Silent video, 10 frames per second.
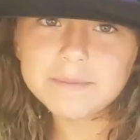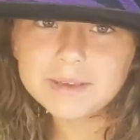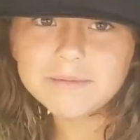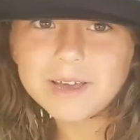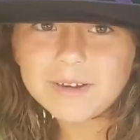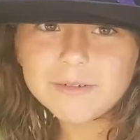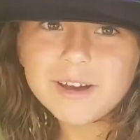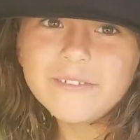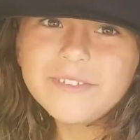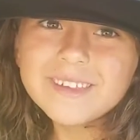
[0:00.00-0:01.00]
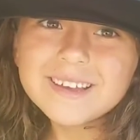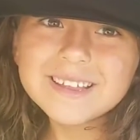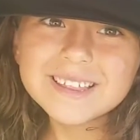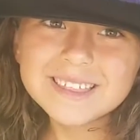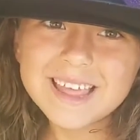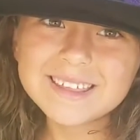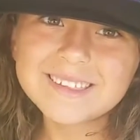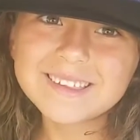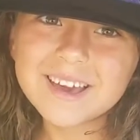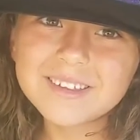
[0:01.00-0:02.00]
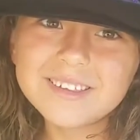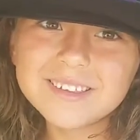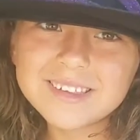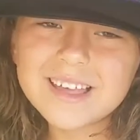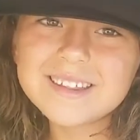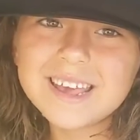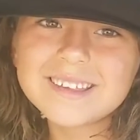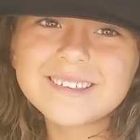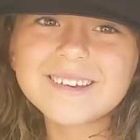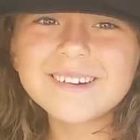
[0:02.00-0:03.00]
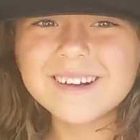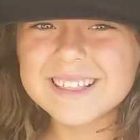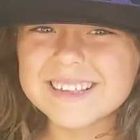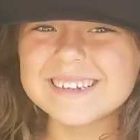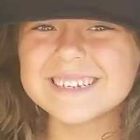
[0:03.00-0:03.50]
werewolves. Let's go to Sunday school.